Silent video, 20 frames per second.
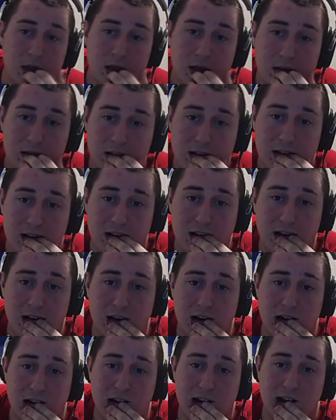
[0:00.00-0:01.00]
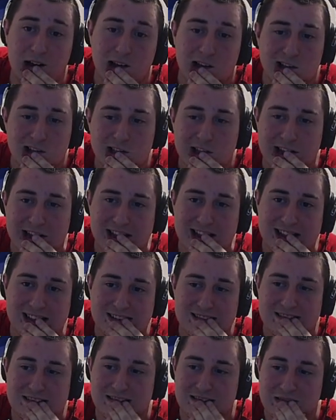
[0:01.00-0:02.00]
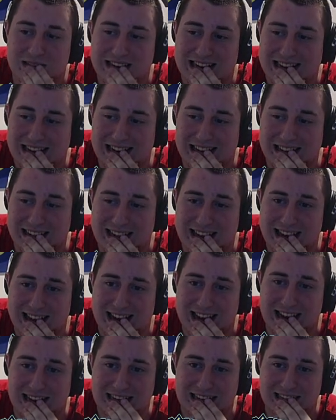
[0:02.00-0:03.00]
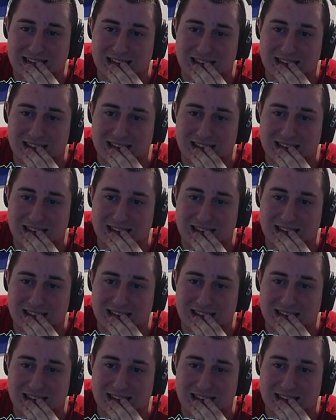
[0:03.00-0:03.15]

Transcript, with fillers: Ugh, look at this, this is ridiculous.